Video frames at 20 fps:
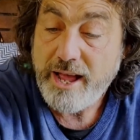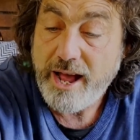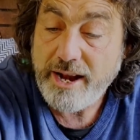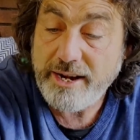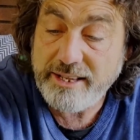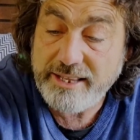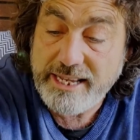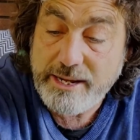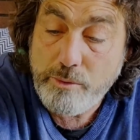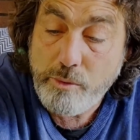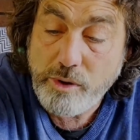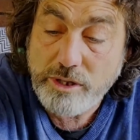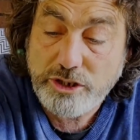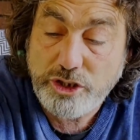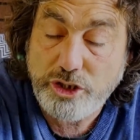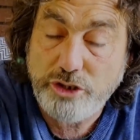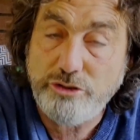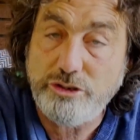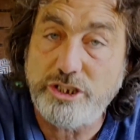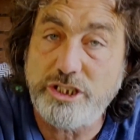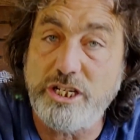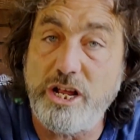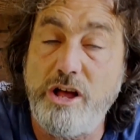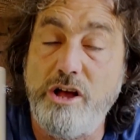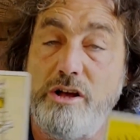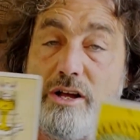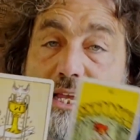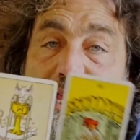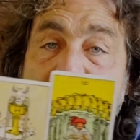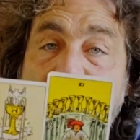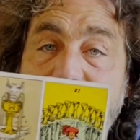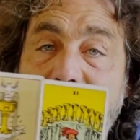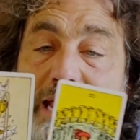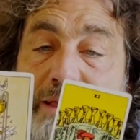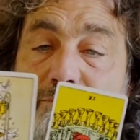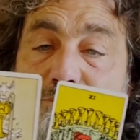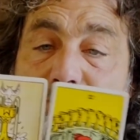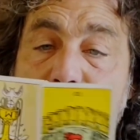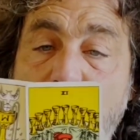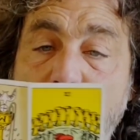And I think once you start getting
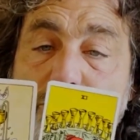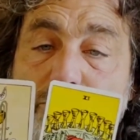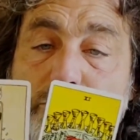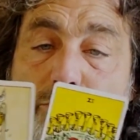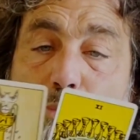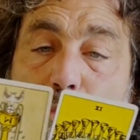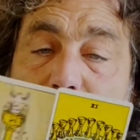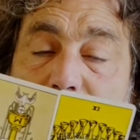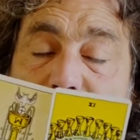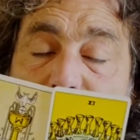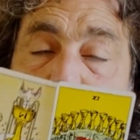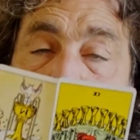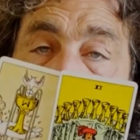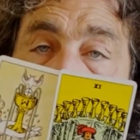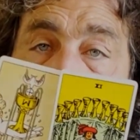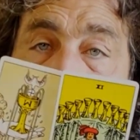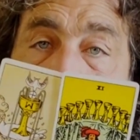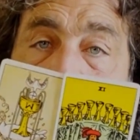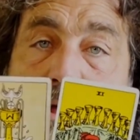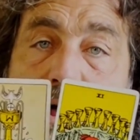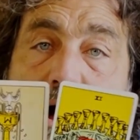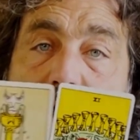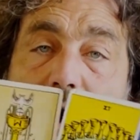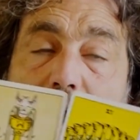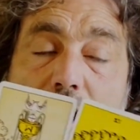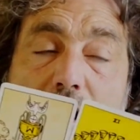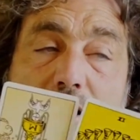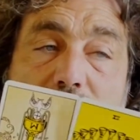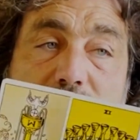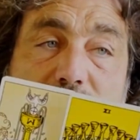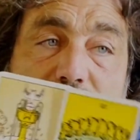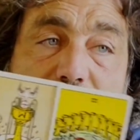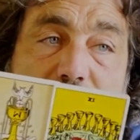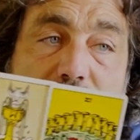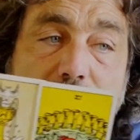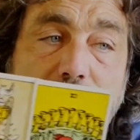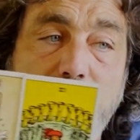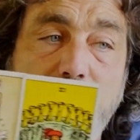involved with your heart's